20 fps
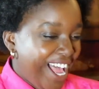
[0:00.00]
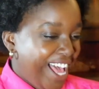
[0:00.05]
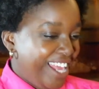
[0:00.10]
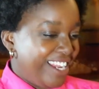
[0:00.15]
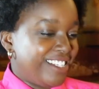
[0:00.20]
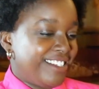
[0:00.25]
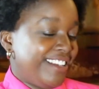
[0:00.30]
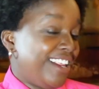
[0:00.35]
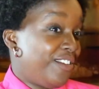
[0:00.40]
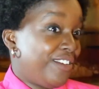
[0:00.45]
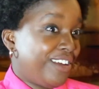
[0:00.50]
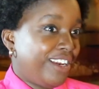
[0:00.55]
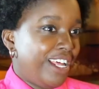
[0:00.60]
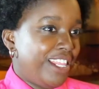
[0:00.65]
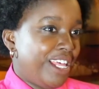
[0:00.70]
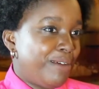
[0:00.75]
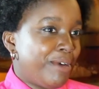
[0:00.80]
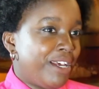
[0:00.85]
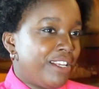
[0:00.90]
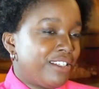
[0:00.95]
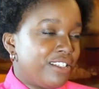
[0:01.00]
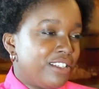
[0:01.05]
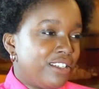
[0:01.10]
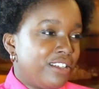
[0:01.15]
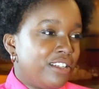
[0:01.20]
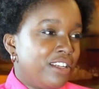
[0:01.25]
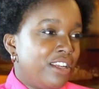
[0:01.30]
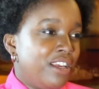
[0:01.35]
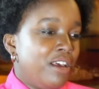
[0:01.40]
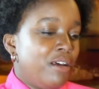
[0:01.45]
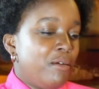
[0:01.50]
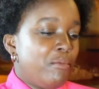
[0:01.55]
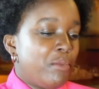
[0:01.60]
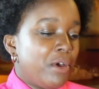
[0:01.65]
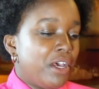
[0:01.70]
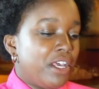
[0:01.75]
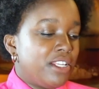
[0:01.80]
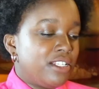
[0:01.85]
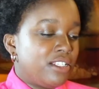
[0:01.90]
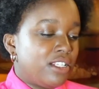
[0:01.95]
And it's nothing like that person,
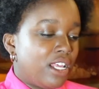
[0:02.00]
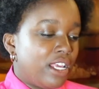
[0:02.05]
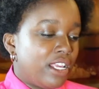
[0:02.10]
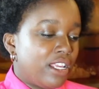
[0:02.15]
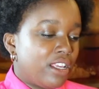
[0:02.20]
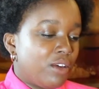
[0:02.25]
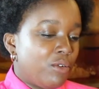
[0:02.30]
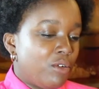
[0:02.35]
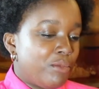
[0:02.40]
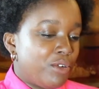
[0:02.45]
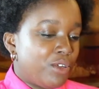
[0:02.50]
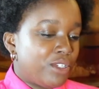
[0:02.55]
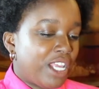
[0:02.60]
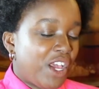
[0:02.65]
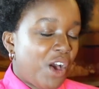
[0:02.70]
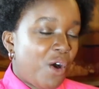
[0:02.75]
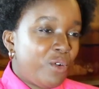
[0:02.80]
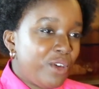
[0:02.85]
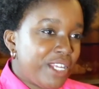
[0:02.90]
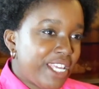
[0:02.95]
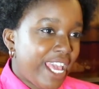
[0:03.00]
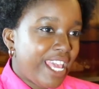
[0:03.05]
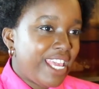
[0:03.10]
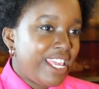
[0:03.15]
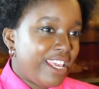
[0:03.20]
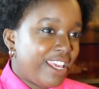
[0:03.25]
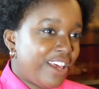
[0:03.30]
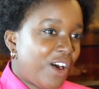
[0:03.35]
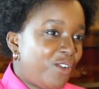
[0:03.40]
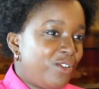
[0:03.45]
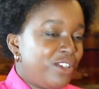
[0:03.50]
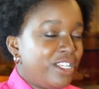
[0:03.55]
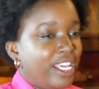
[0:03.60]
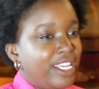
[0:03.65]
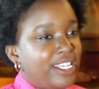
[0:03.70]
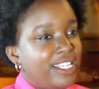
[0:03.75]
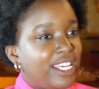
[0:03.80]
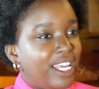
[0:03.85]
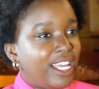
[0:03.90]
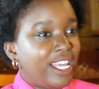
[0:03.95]
but it's like a woman who's like,
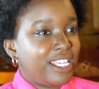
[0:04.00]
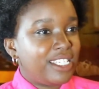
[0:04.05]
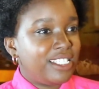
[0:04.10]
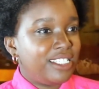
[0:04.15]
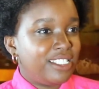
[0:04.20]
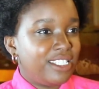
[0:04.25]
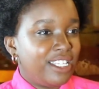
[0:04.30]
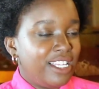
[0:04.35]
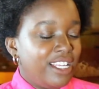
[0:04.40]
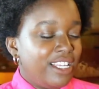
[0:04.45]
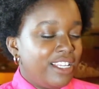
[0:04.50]
okay, guys.